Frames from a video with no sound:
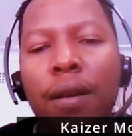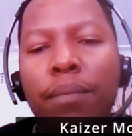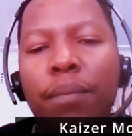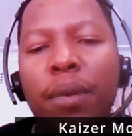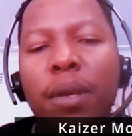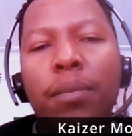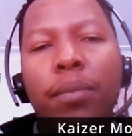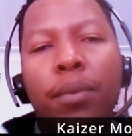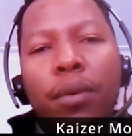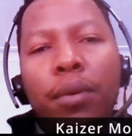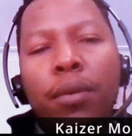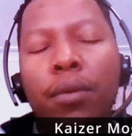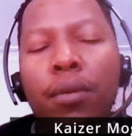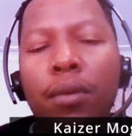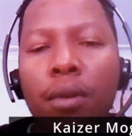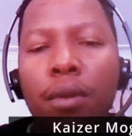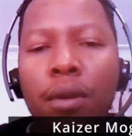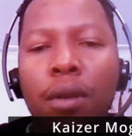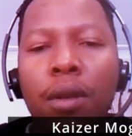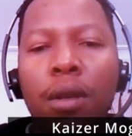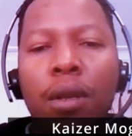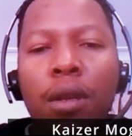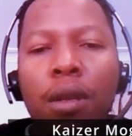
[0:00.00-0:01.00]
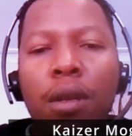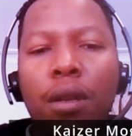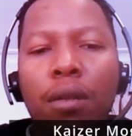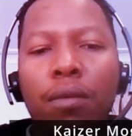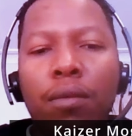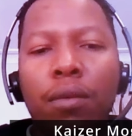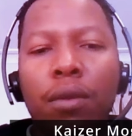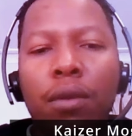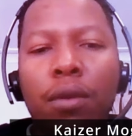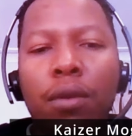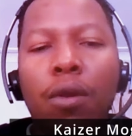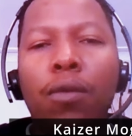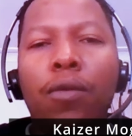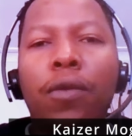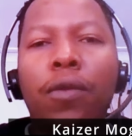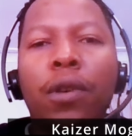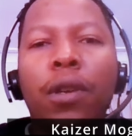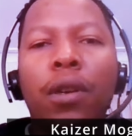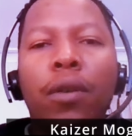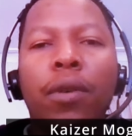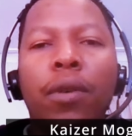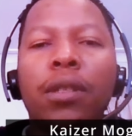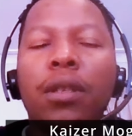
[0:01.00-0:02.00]
people will
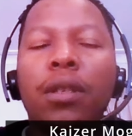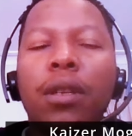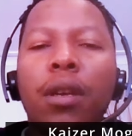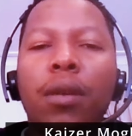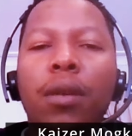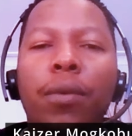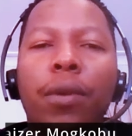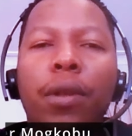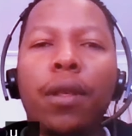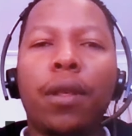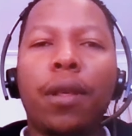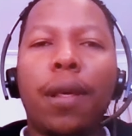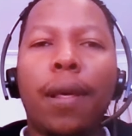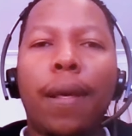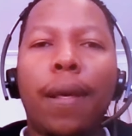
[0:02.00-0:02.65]
hopefully resonate with.